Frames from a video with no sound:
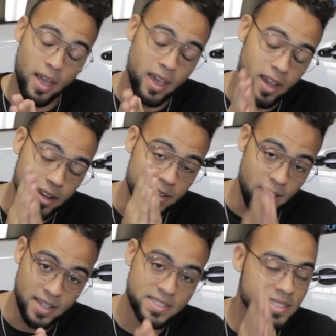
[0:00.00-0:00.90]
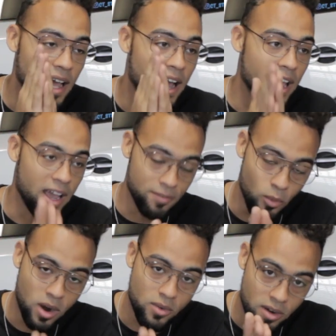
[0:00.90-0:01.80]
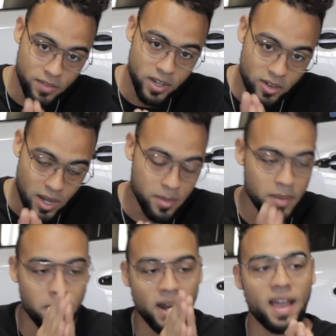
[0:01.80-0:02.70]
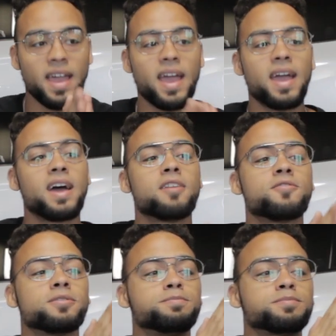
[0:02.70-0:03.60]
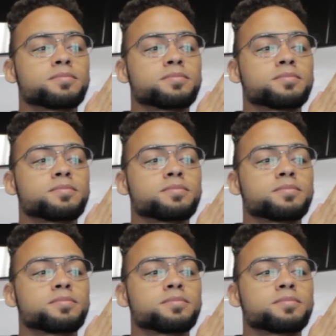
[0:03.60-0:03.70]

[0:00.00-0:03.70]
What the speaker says: And yes, I have the walk around video coming, but I have,